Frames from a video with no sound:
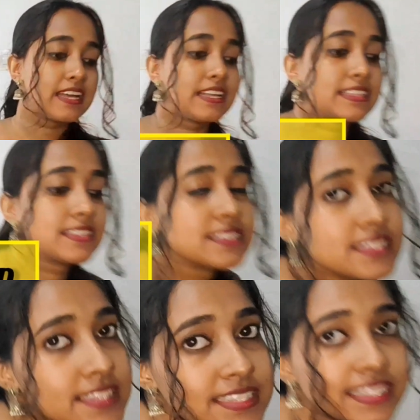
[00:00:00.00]
This is
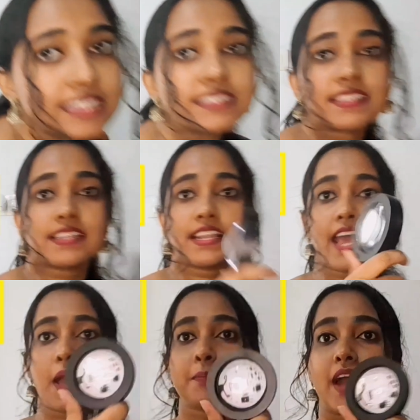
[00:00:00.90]
the sunset
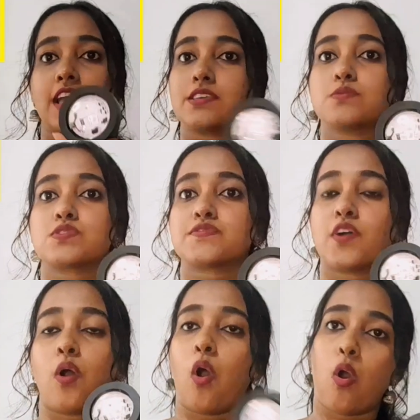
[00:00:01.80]
lamp I use
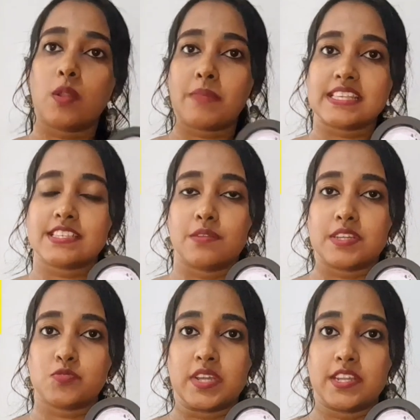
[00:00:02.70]
for all my
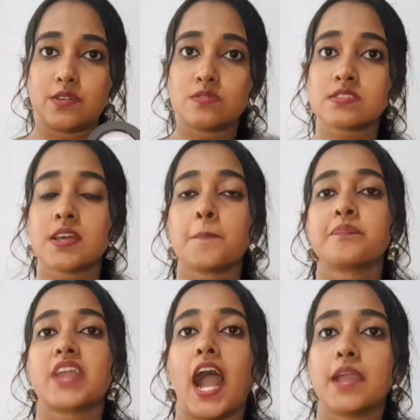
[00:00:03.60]
silhouette videos.
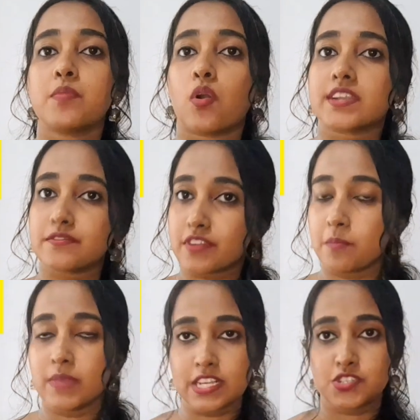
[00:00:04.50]
I bought it from
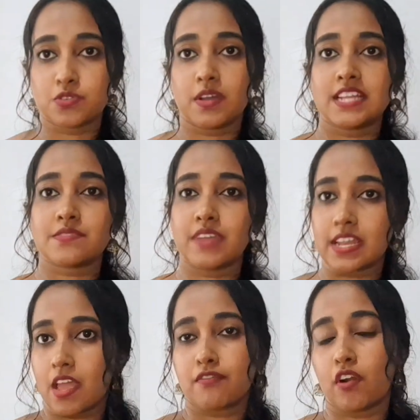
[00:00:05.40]
Meesho at a very
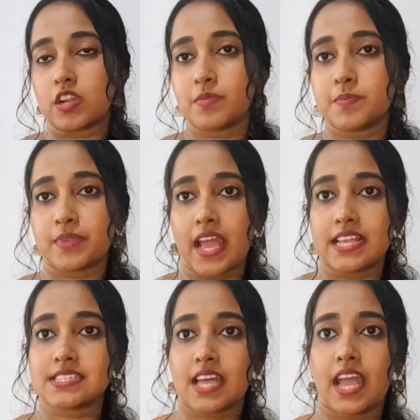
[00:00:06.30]
affordable
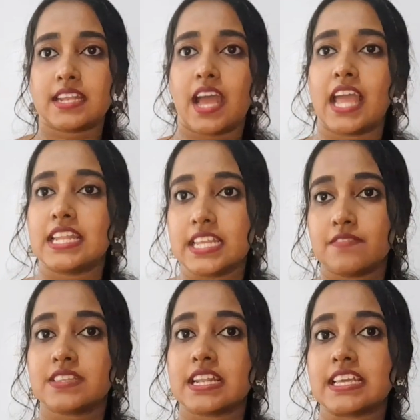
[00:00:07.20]
price, and I'll
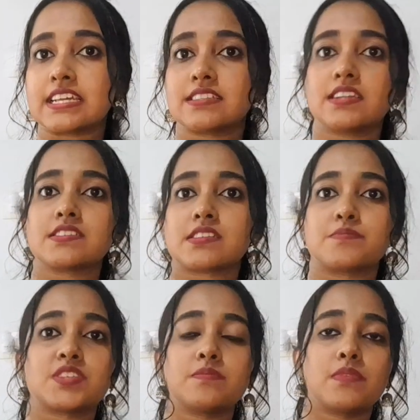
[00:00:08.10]
leave the link in the
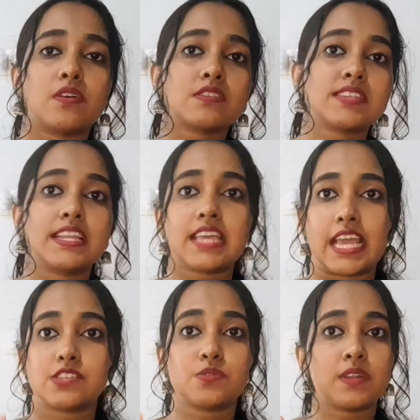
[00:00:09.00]
description box in
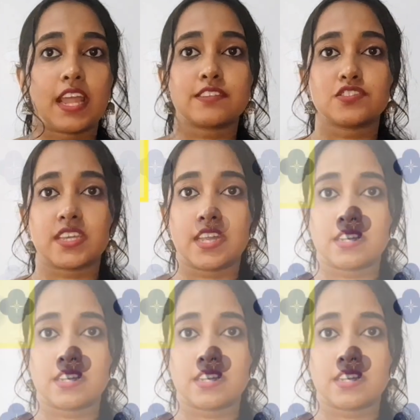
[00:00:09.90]
case you would like to check it